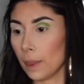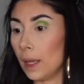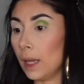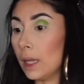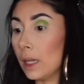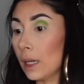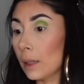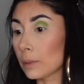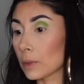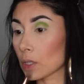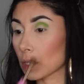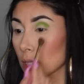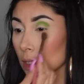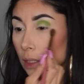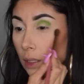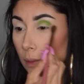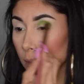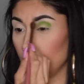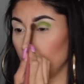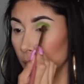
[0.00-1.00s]
and I'm just
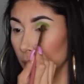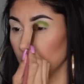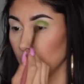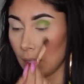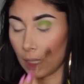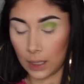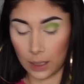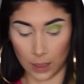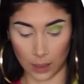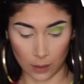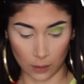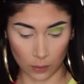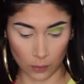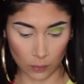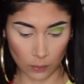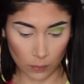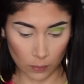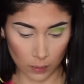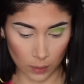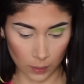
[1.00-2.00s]
gonna blend that
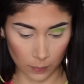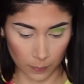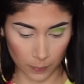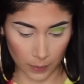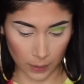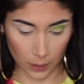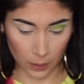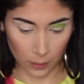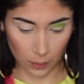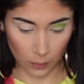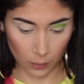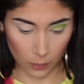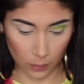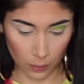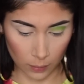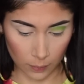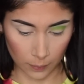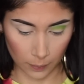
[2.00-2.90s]
out up here.